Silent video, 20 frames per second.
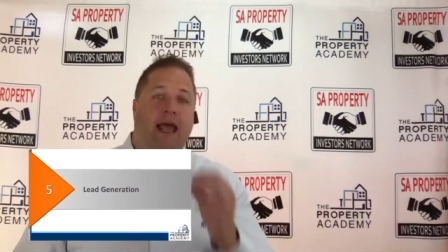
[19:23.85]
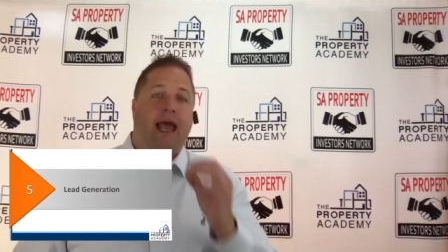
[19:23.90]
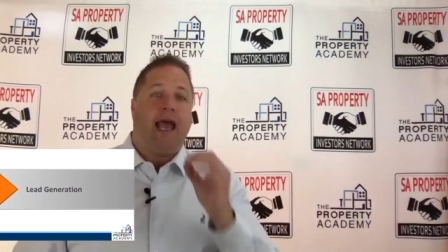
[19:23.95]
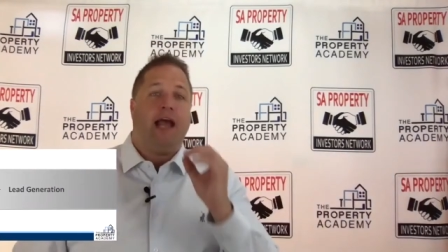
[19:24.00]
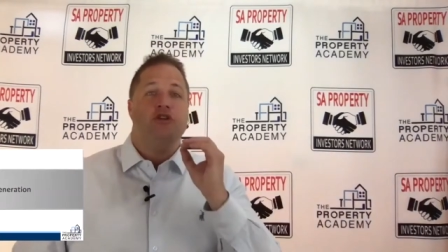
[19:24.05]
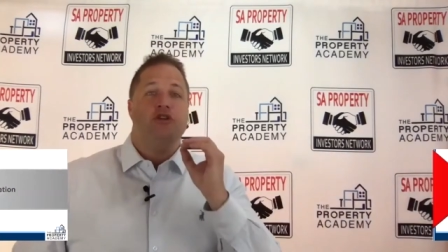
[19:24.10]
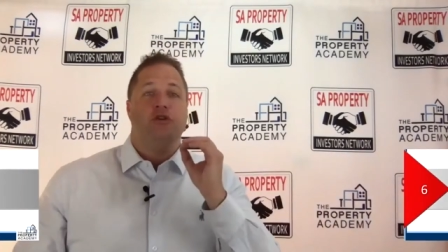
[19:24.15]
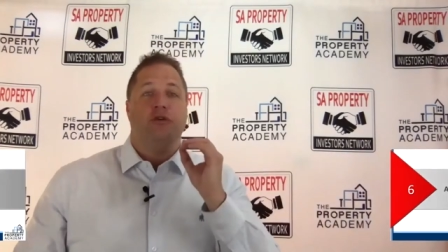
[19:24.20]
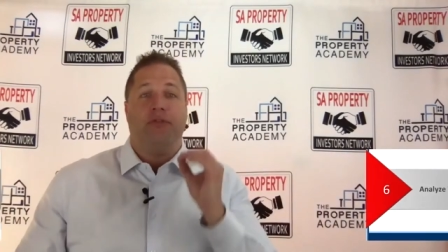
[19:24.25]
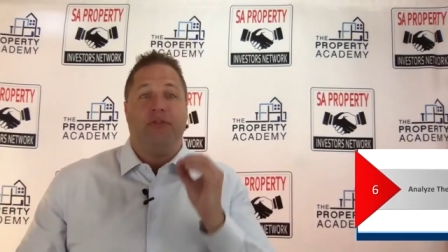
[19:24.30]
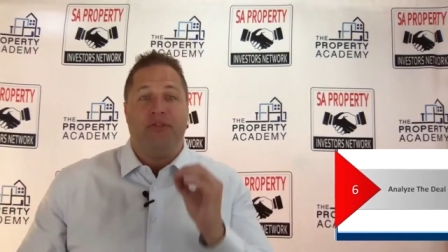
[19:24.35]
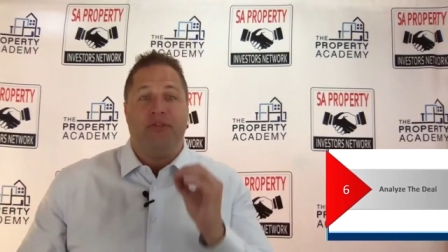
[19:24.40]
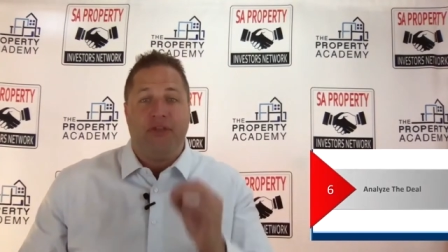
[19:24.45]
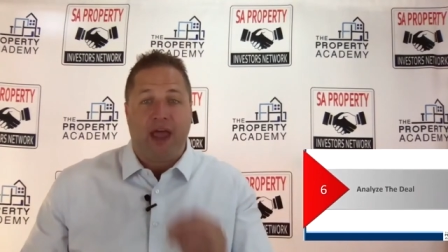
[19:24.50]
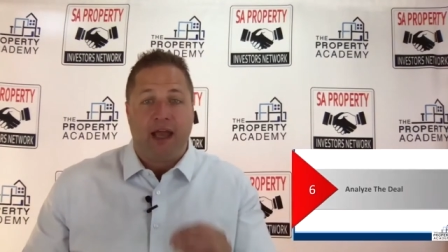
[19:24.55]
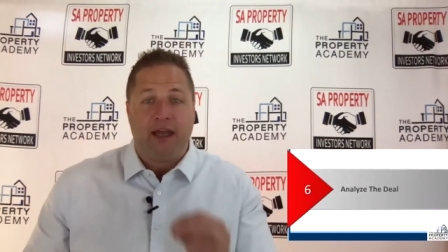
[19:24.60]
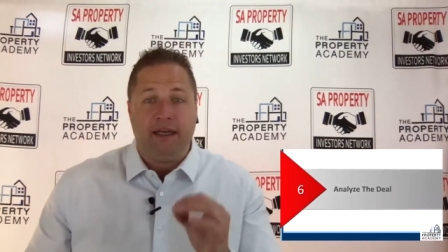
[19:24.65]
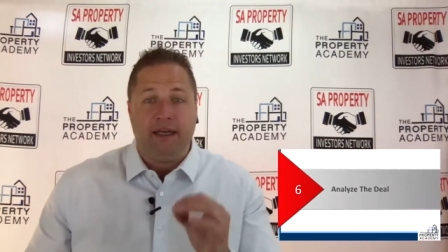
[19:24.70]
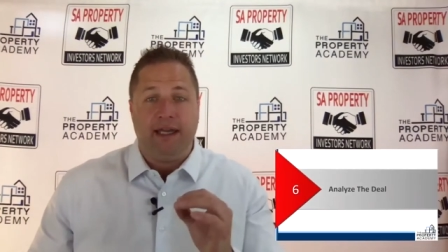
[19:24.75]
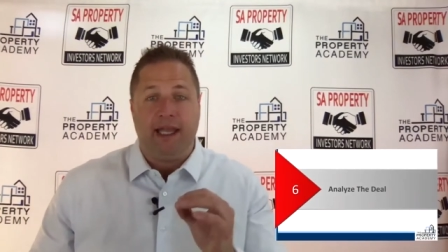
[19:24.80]
and you
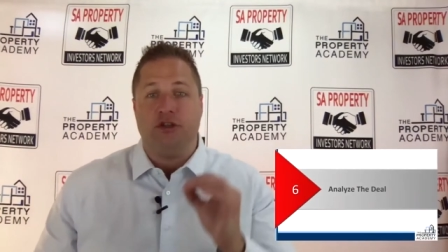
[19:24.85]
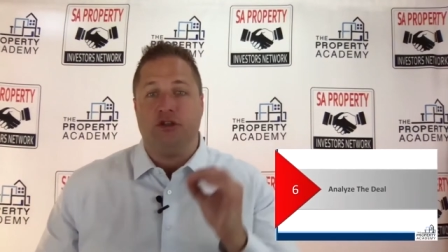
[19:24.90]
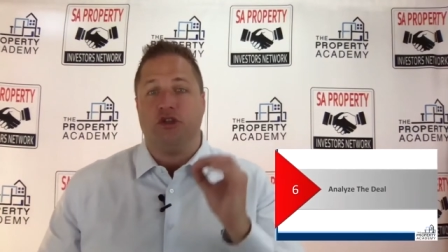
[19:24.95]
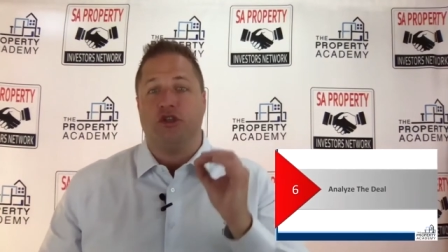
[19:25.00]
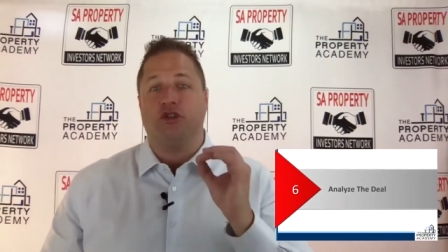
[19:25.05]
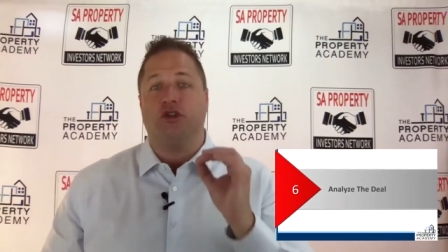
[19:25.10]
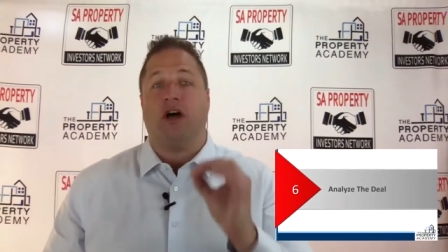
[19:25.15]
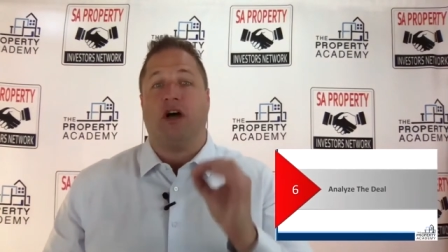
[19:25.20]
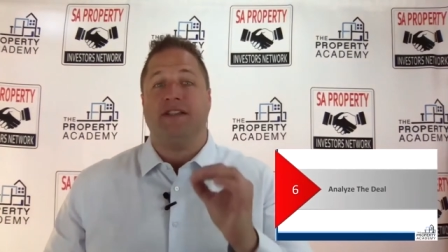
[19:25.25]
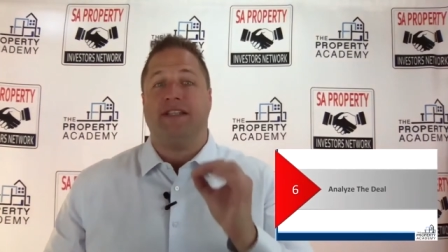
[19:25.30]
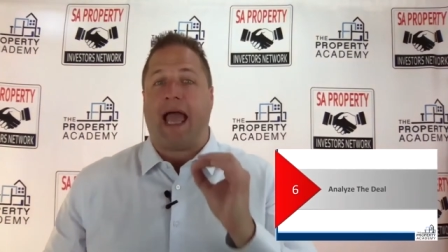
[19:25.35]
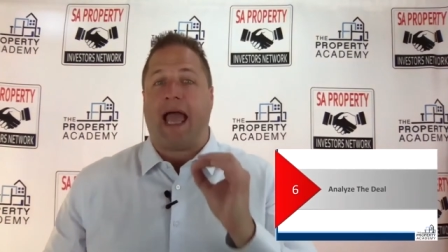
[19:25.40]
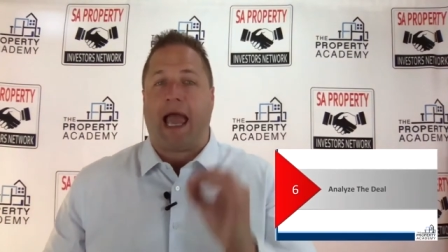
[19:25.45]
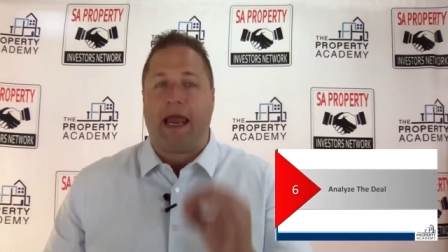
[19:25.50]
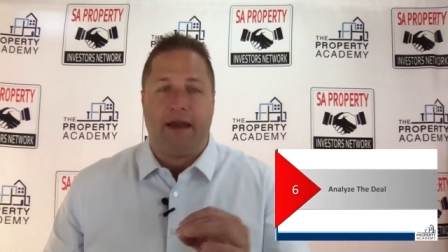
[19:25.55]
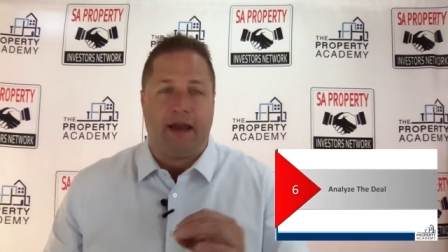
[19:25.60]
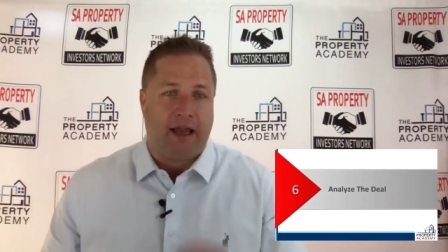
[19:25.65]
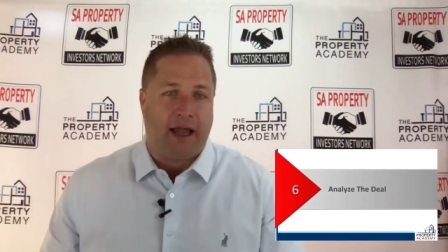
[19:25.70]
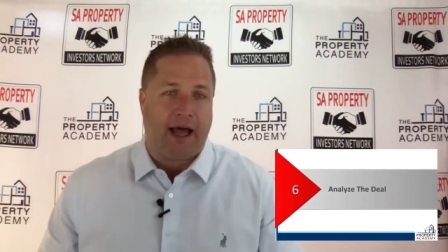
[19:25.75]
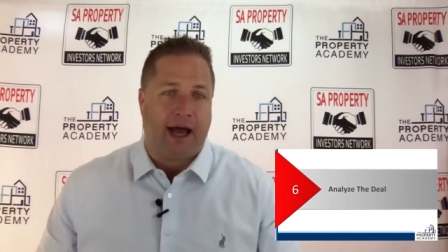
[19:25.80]
then need to start
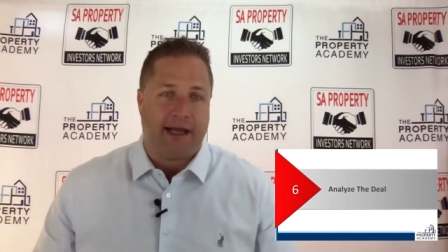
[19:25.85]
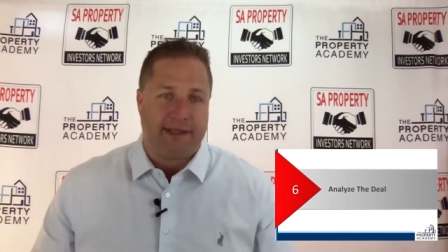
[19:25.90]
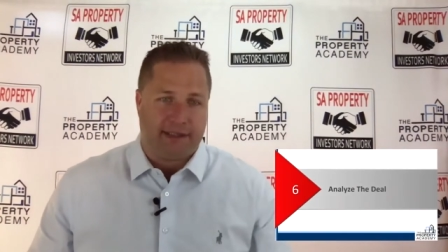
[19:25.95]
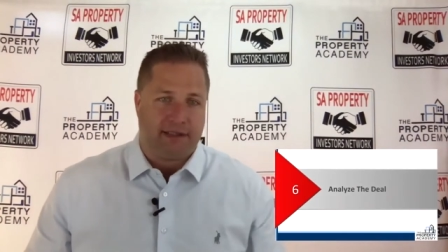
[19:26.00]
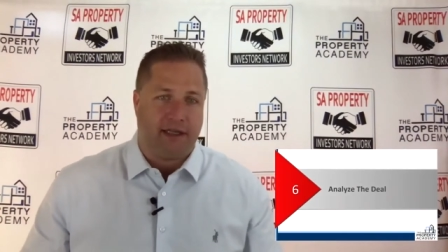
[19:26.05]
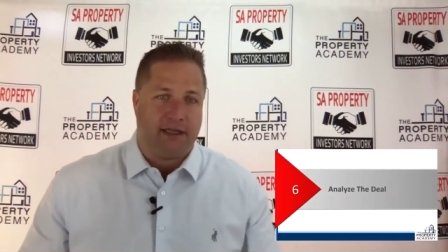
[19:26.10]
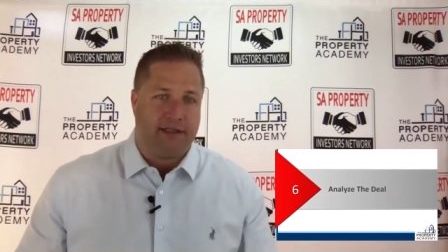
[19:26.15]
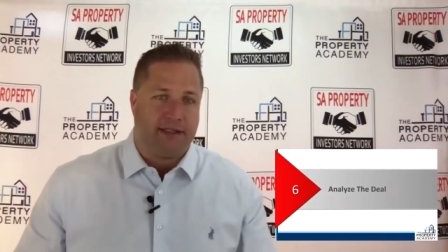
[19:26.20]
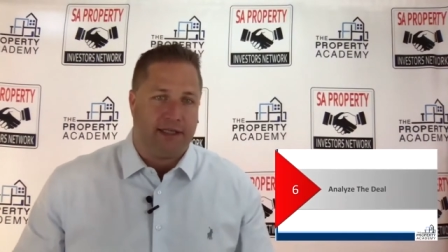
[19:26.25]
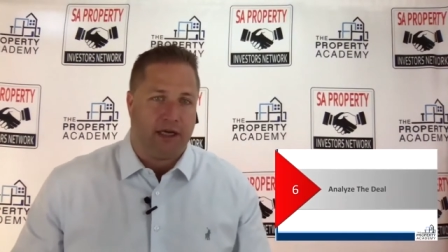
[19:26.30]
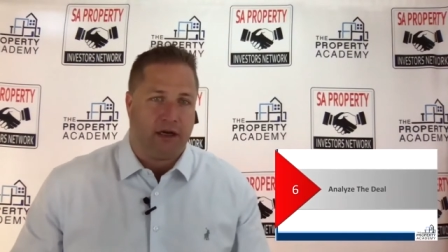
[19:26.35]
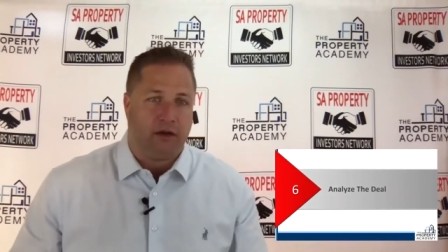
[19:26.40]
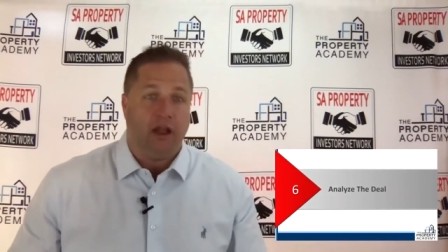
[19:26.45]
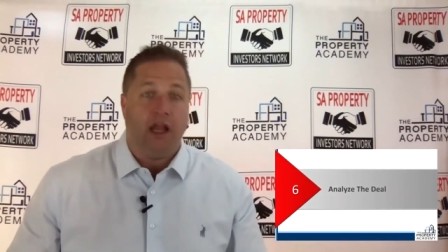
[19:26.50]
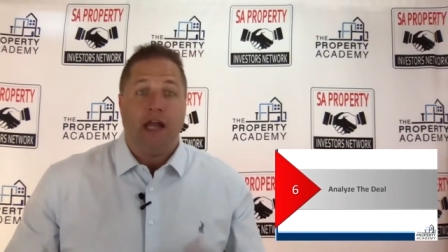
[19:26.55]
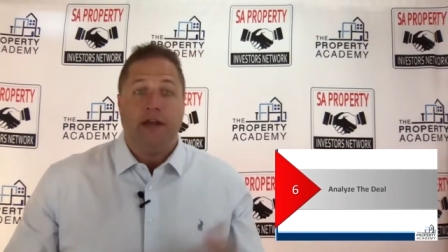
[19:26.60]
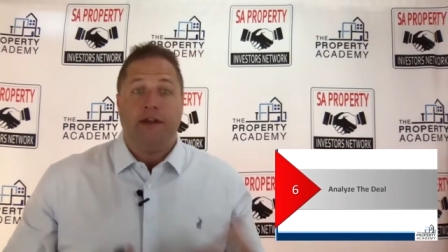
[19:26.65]
analyzing the deal.